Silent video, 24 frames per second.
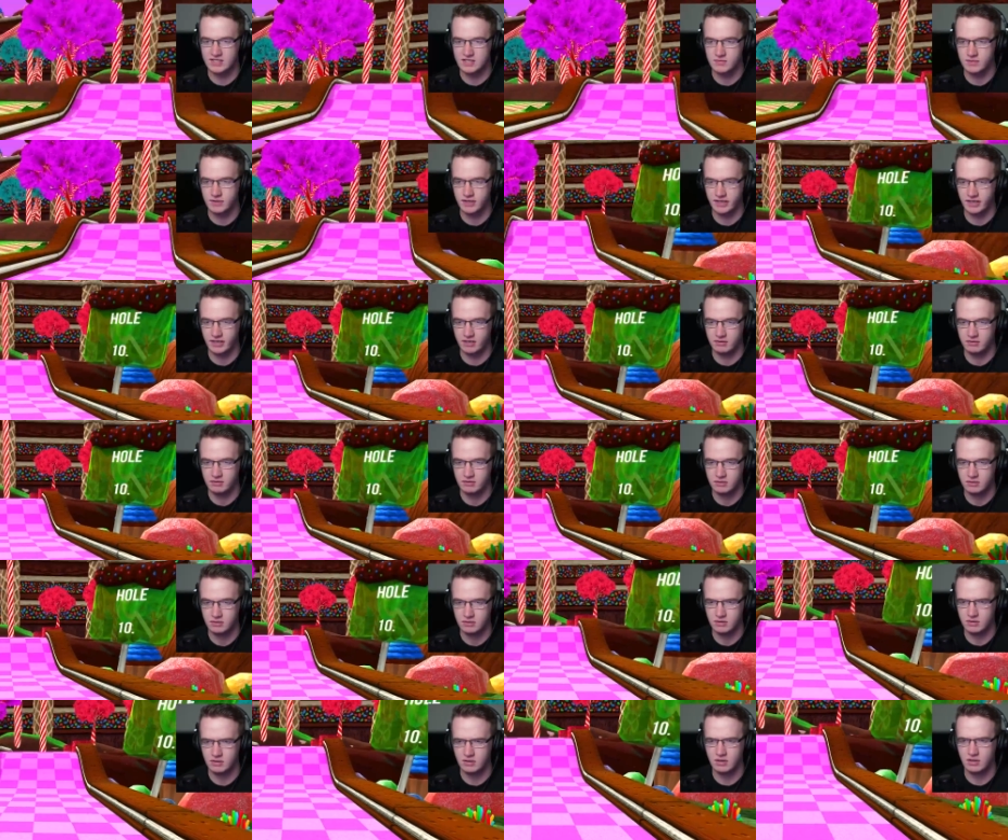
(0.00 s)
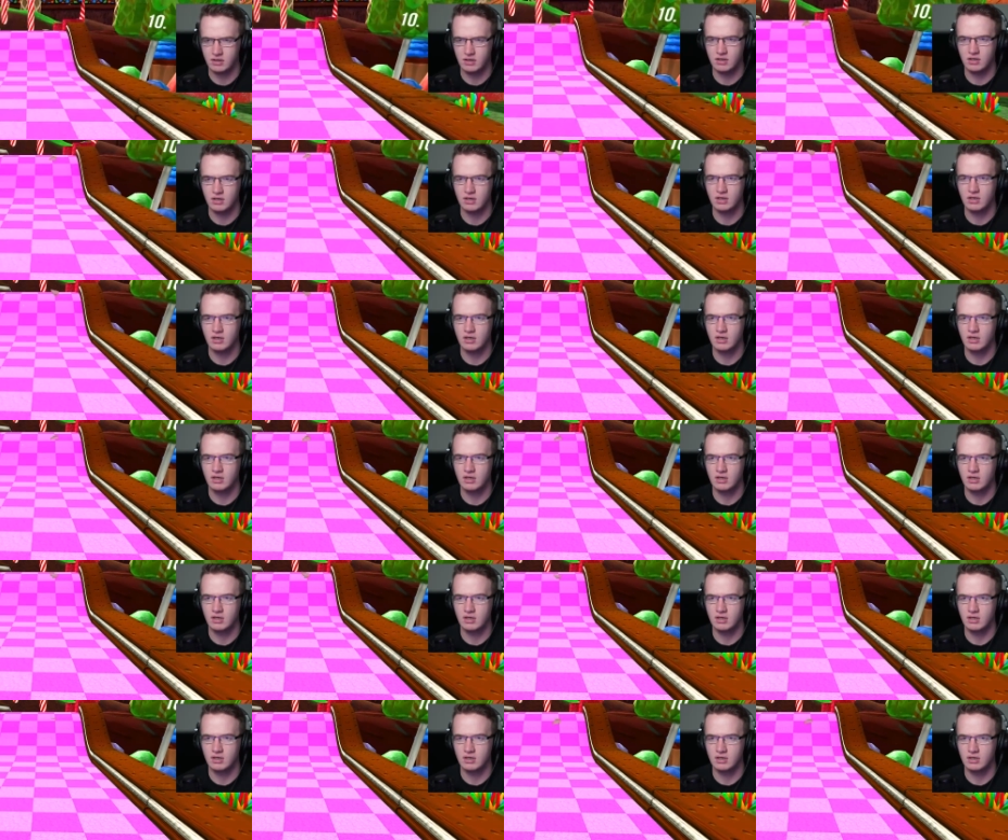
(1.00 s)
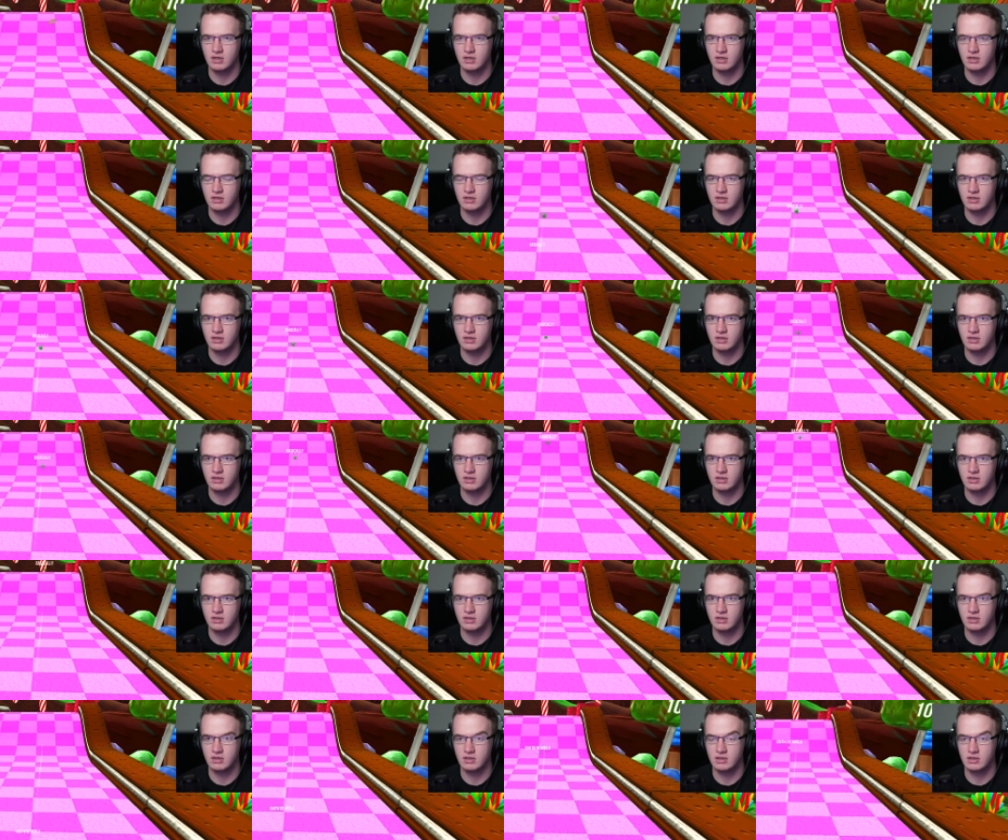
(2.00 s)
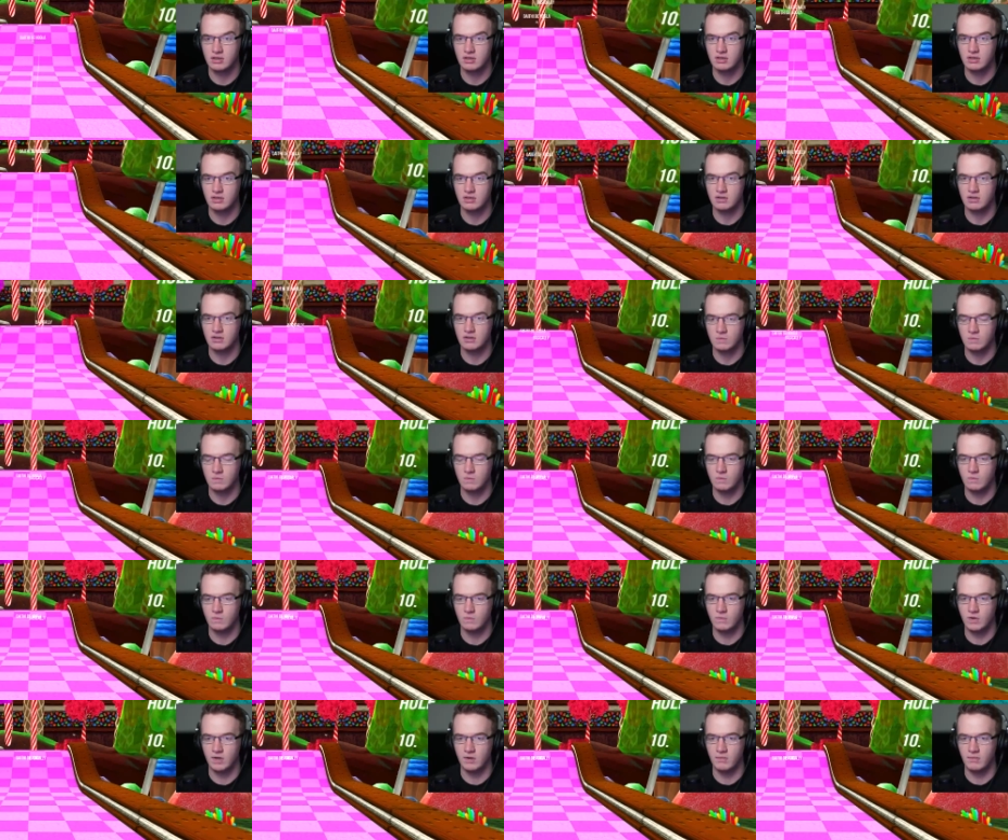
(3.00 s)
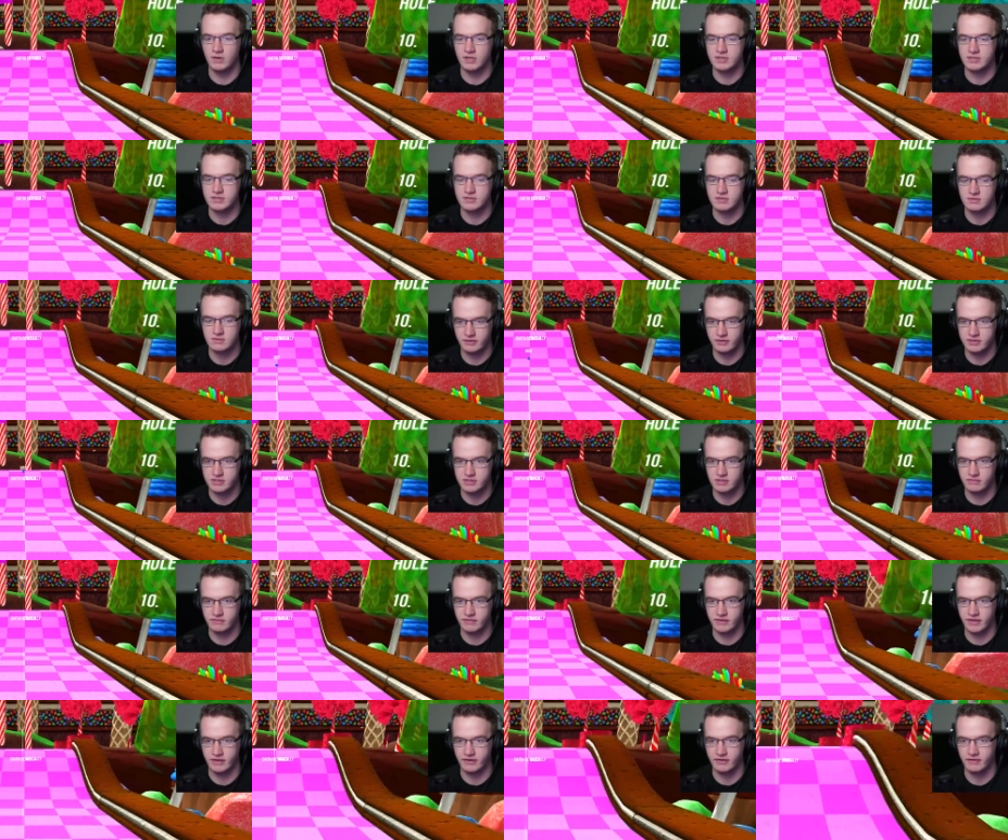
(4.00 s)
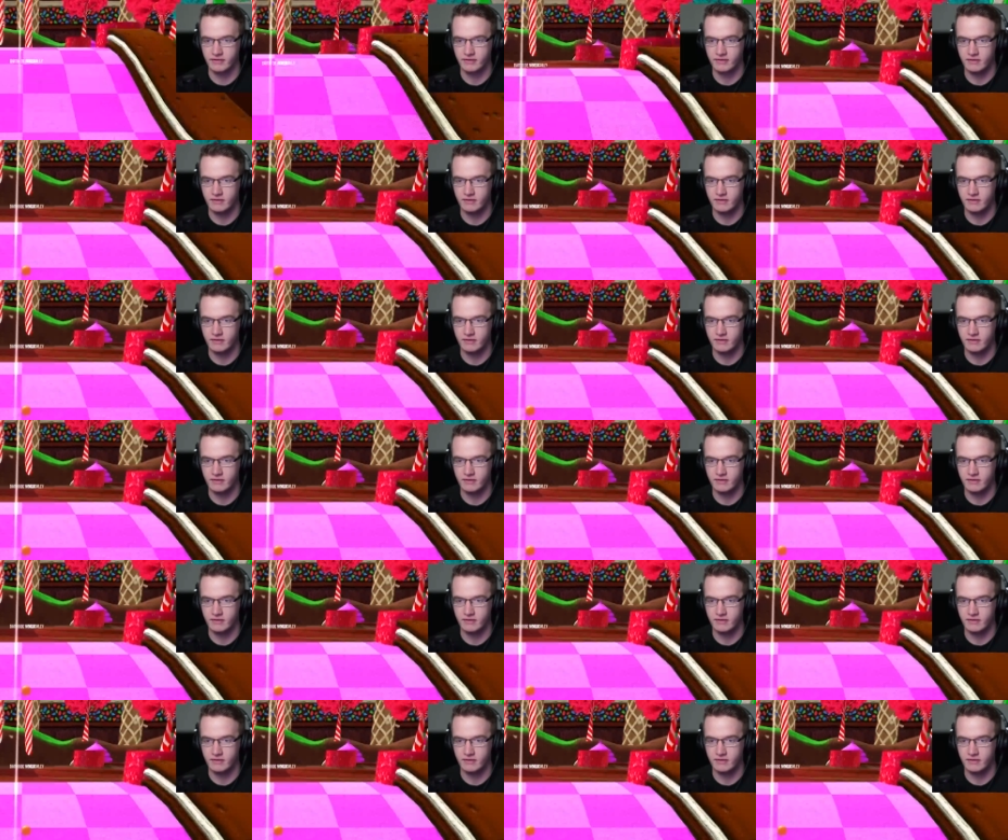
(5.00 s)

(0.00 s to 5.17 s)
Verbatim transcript: this one again? I don't remember what this one is. I think it's just like three quarters. Yeah, that's what, pretty what? much it. No, it's over there.